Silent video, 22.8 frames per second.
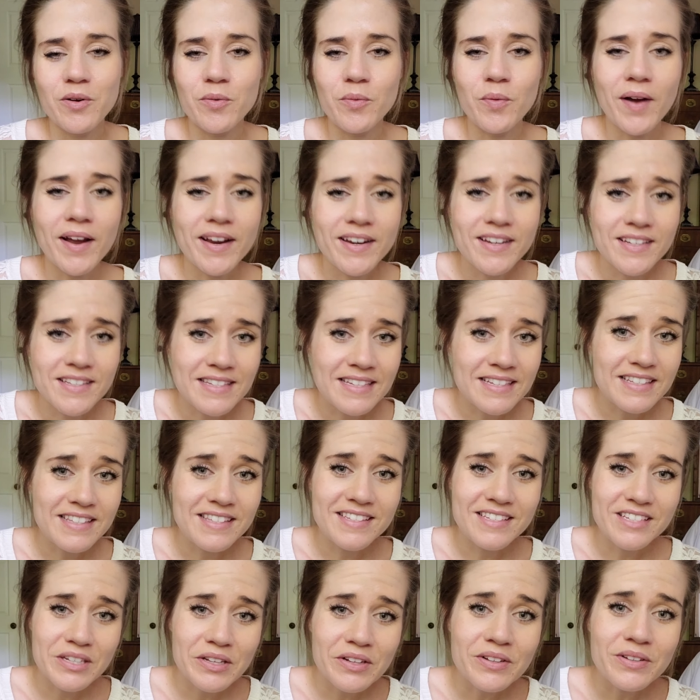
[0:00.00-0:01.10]
Why does it
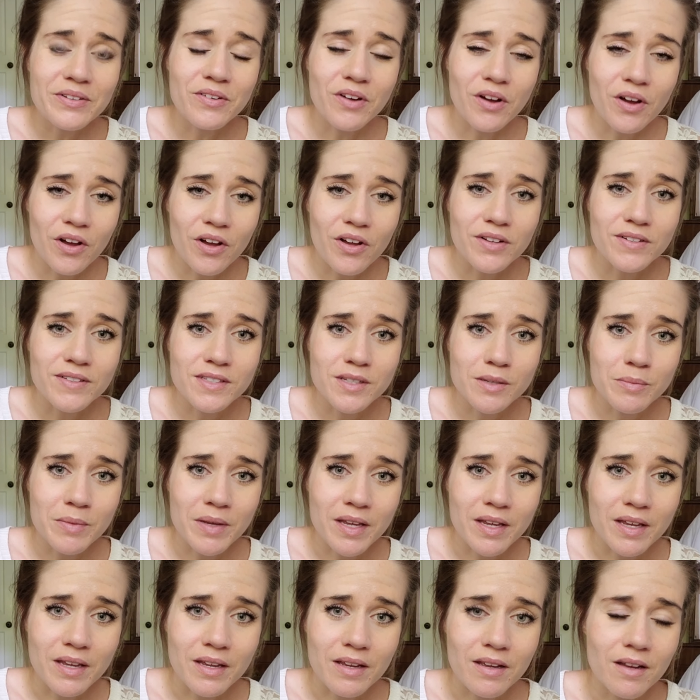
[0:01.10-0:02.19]
still call to
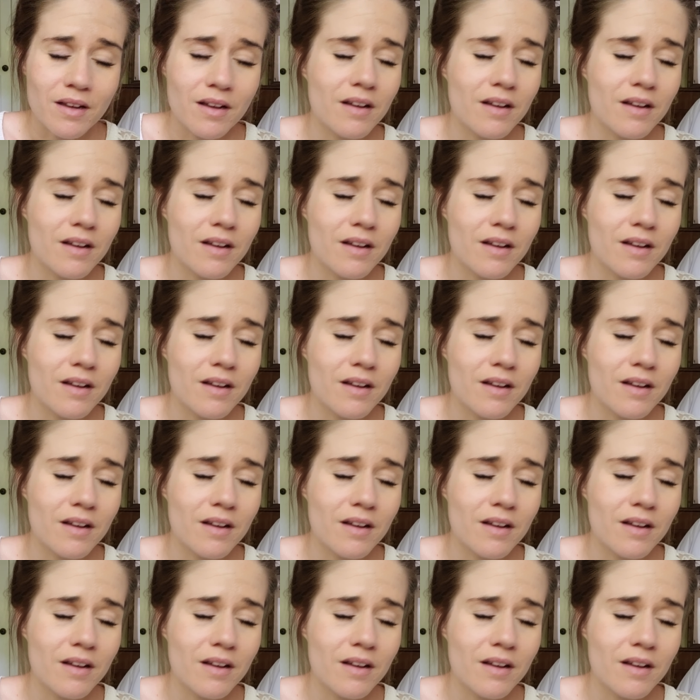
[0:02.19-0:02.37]
me?